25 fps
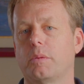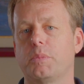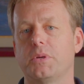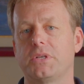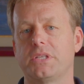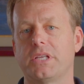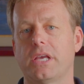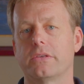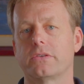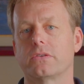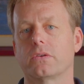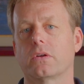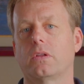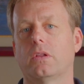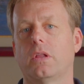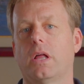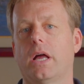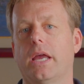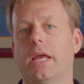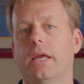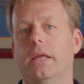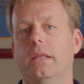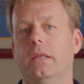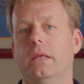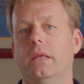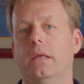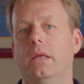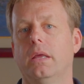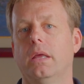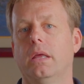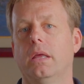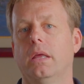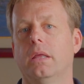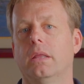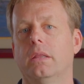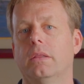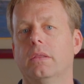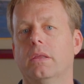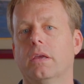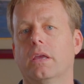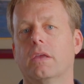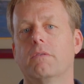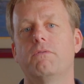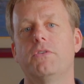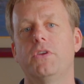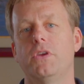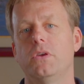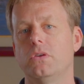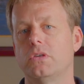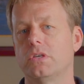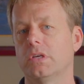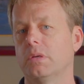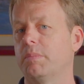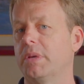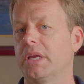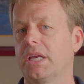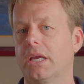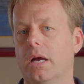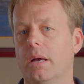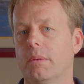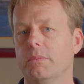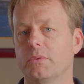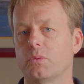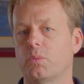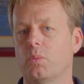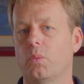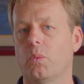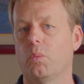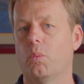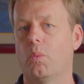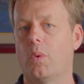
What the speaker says: or potential client, the confusion becomes,